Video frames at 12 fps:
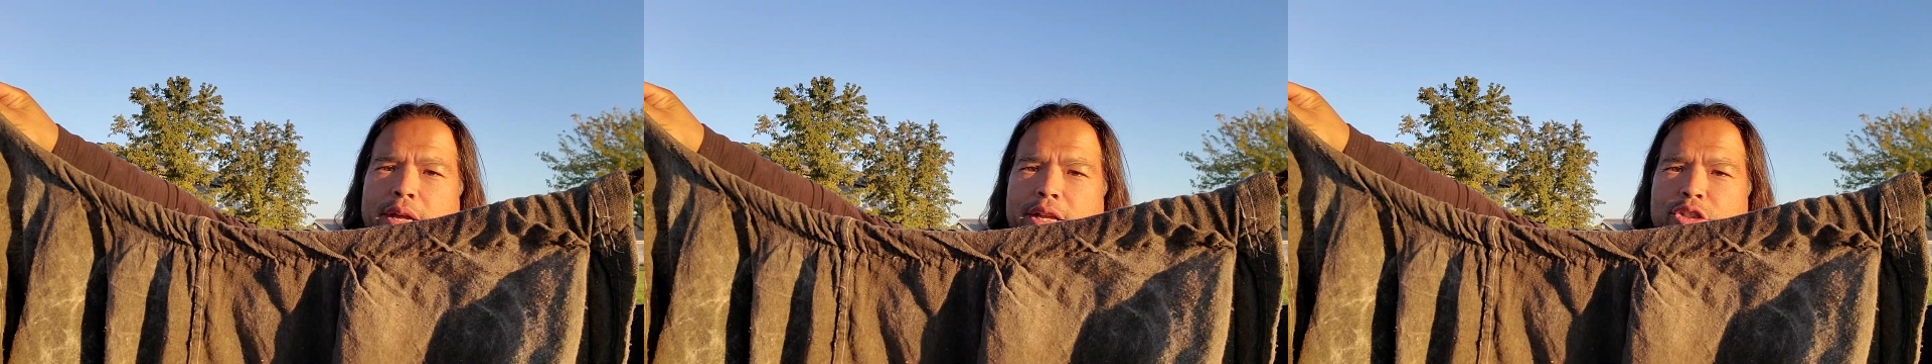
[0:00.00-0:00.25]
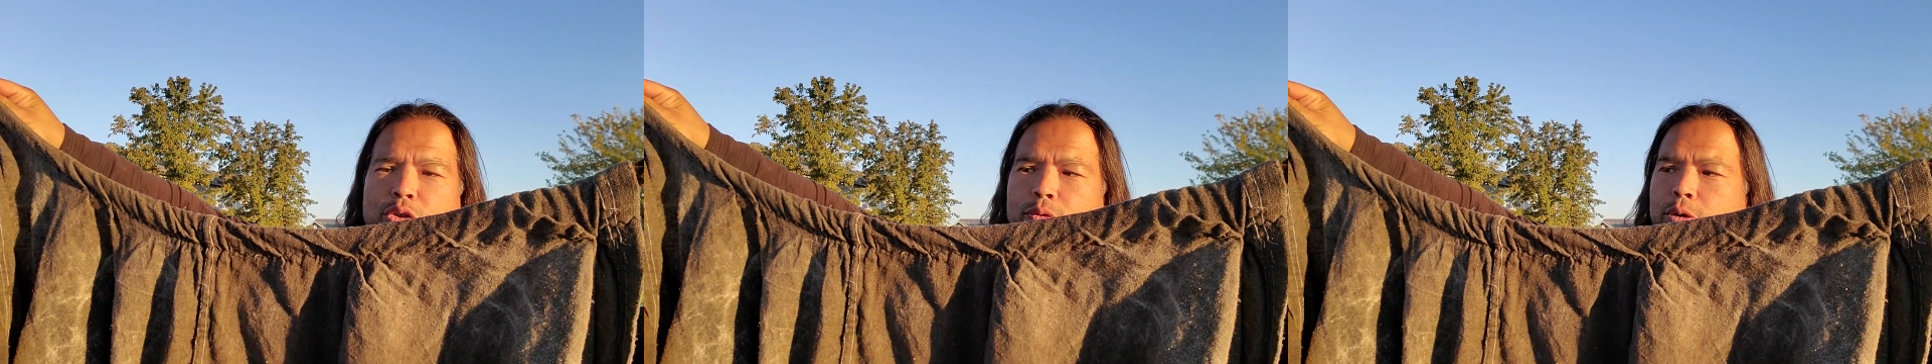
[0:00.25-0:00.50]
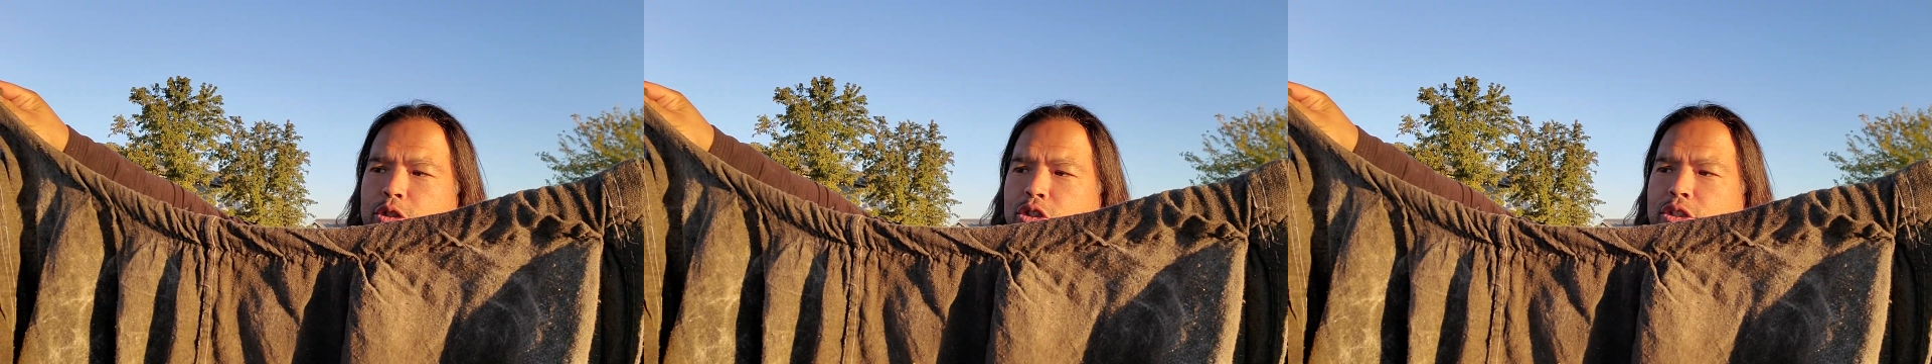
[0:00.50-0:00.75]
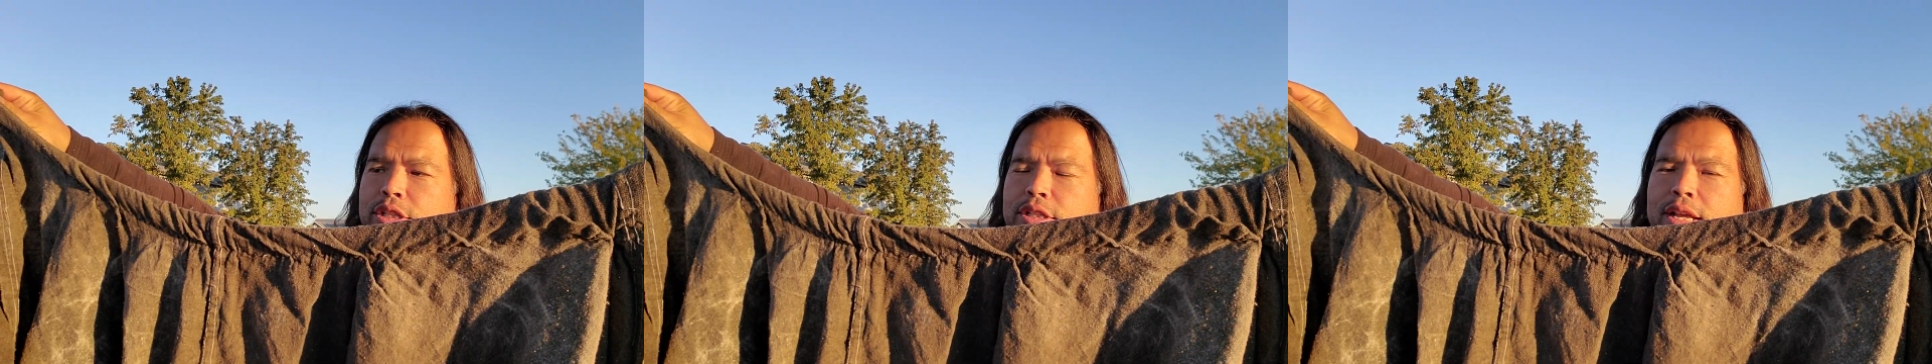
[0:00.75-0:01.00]
And so if we
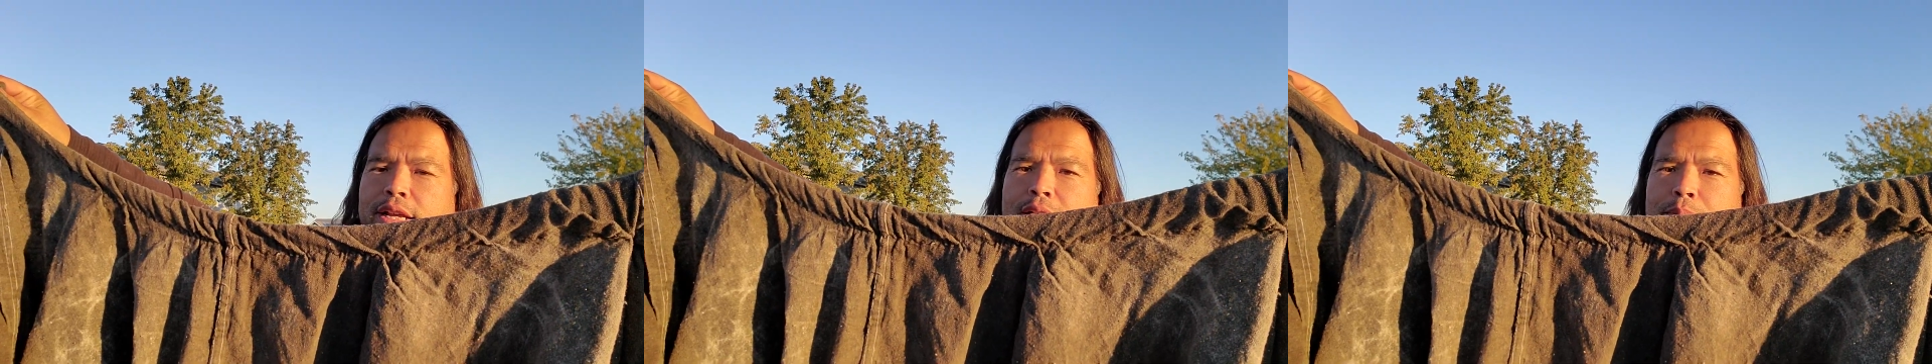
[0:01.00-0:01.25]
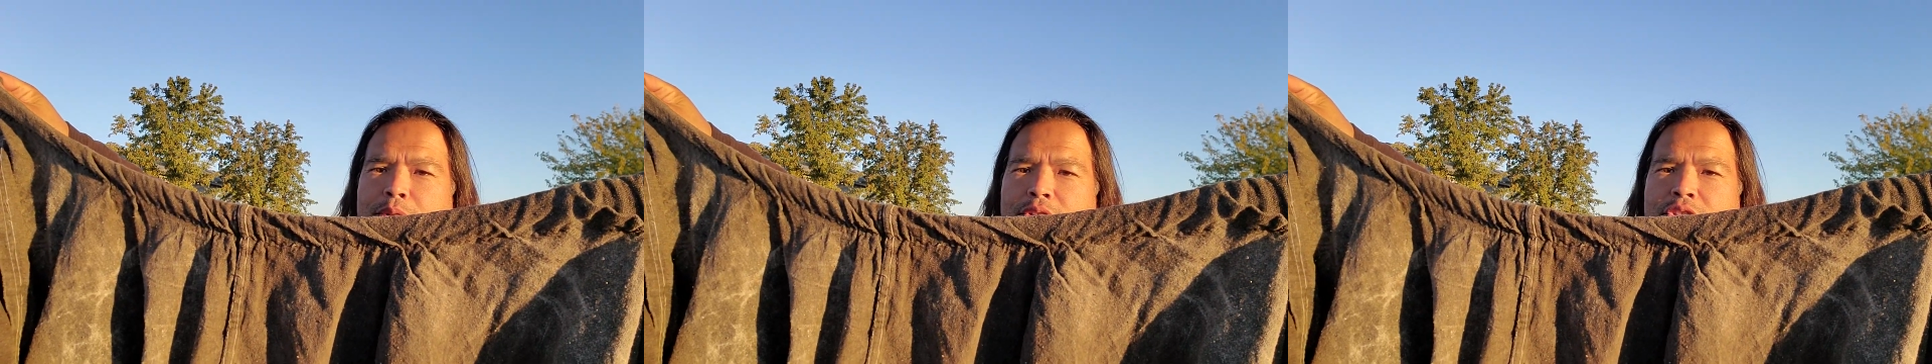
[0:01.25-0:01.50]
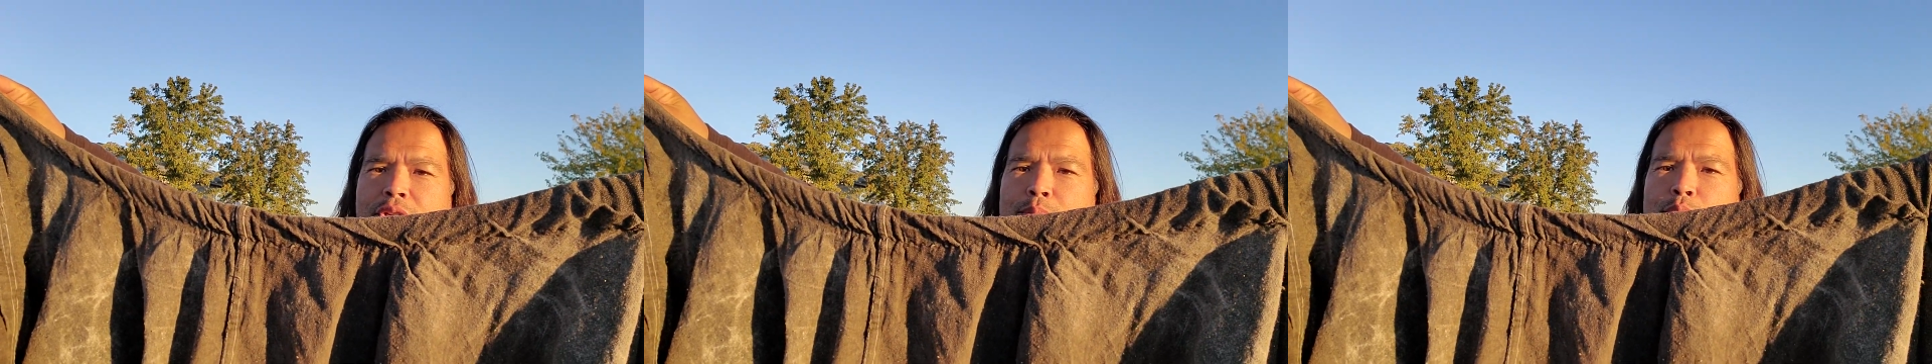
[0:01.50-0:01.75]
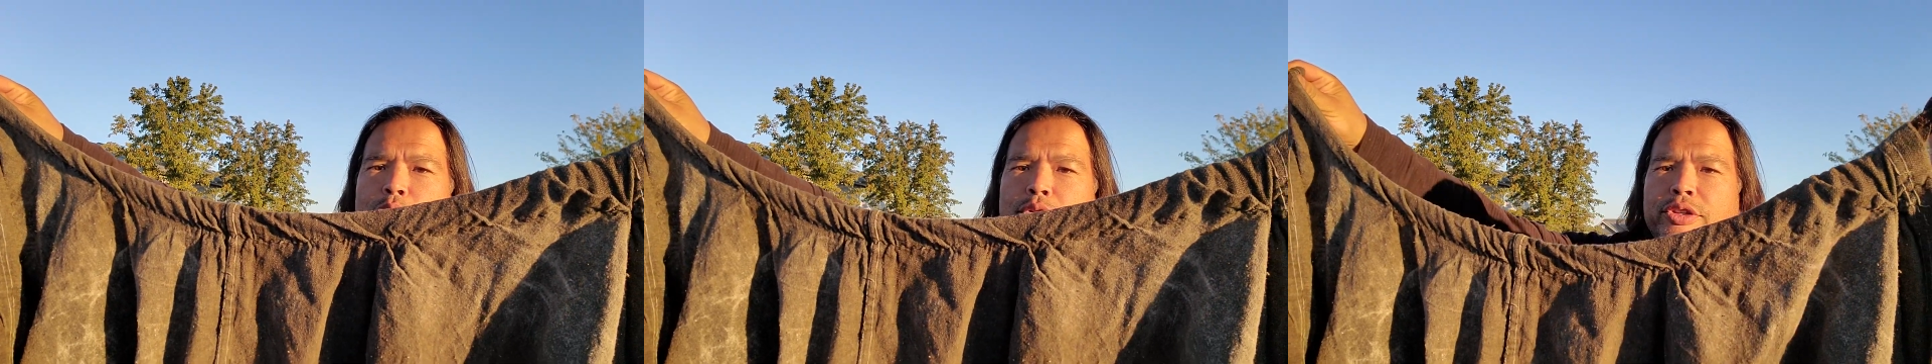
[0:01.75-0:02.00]
just kept this simple,